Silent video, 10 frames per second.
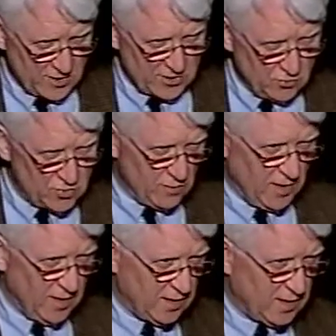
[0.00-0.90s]

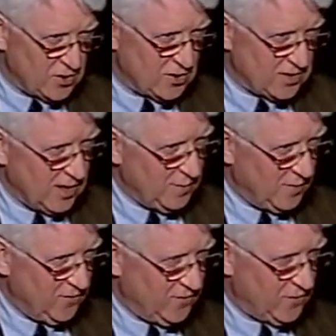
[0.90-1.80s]
suturing on the kitchen
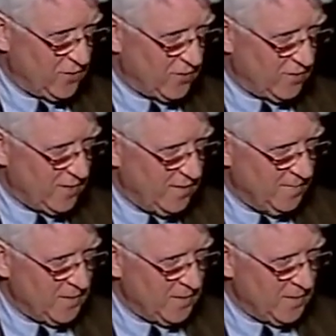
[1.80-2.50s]
table for